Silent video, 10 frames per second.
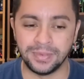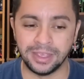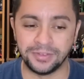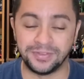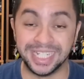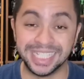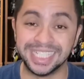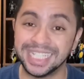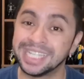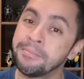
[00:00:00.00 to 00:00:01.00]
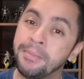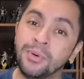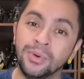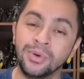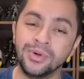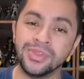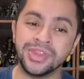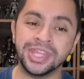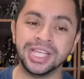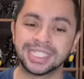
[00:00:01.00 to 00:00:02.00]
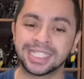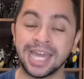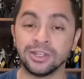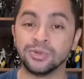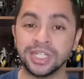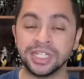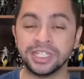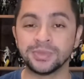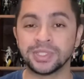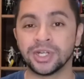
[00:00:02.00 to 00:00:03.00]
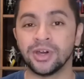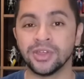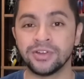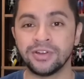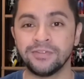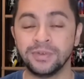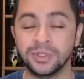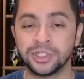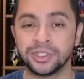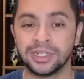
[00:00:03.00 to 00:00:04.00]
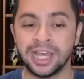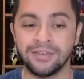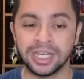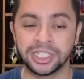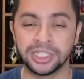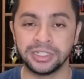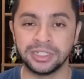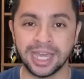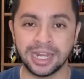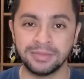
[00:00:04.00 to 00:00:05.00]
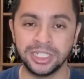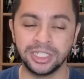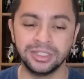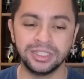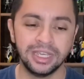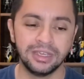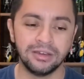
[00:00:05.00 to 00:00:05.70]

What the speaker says: If Disney can pull this kind of grittiness with their other future live action adaptations,